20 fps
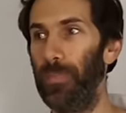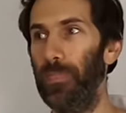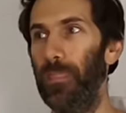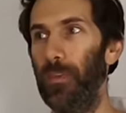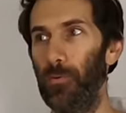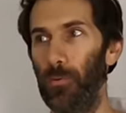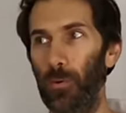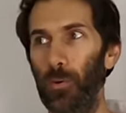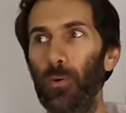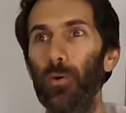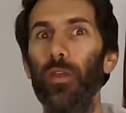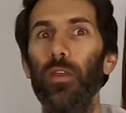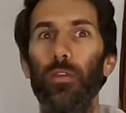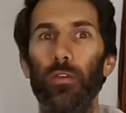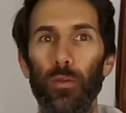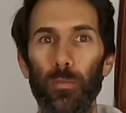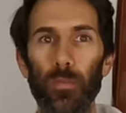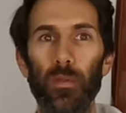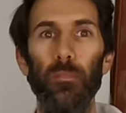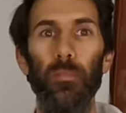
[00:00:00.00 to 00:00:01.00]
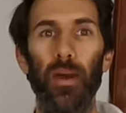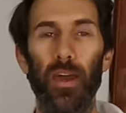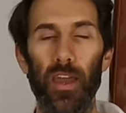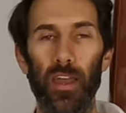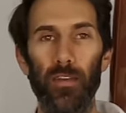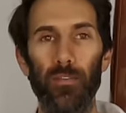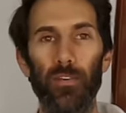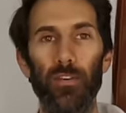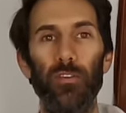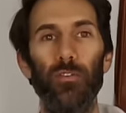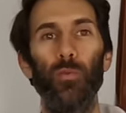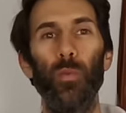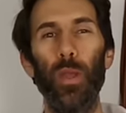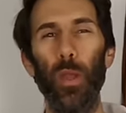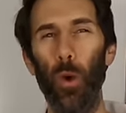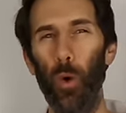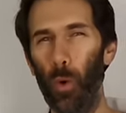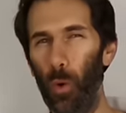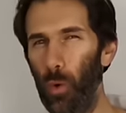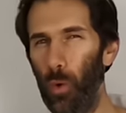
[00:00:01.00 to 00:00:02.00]
they're all human behaviors
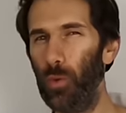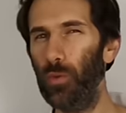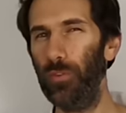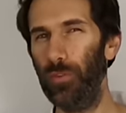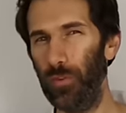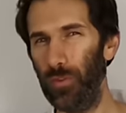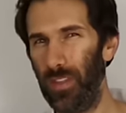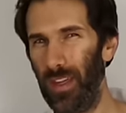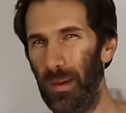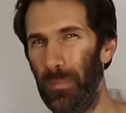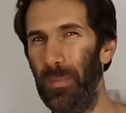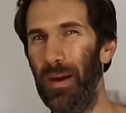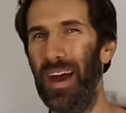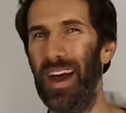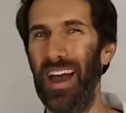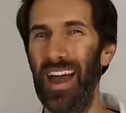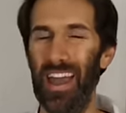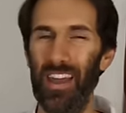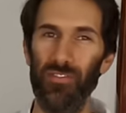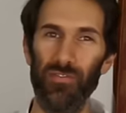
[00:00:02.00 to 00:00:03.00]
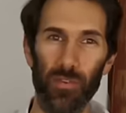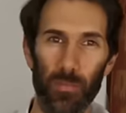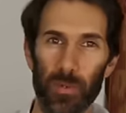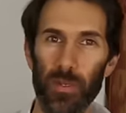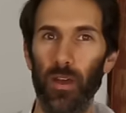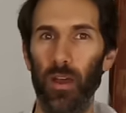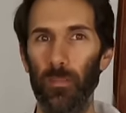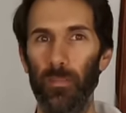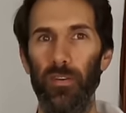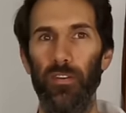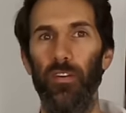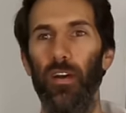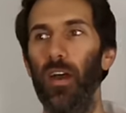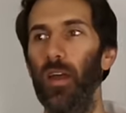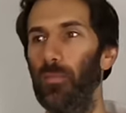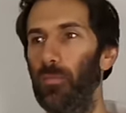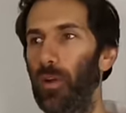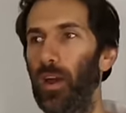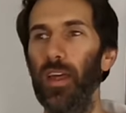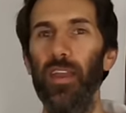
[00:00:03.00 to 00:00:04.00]
we all do them from time to
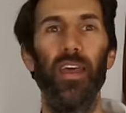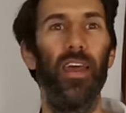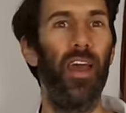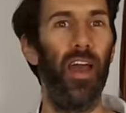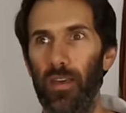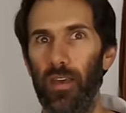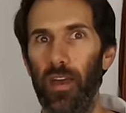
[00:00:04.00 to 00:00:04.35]
time, right?